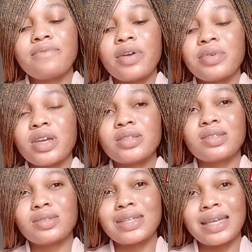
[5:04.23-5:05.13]
very
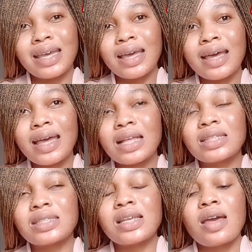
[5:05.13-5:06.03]
easy to
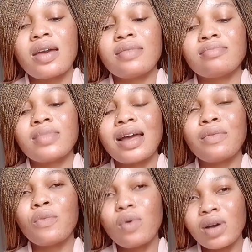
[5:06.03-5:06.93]
get
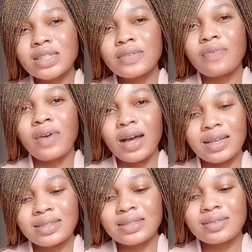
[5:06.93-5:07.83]
and works
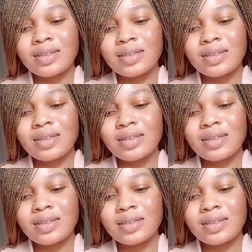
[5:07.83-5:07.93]
fast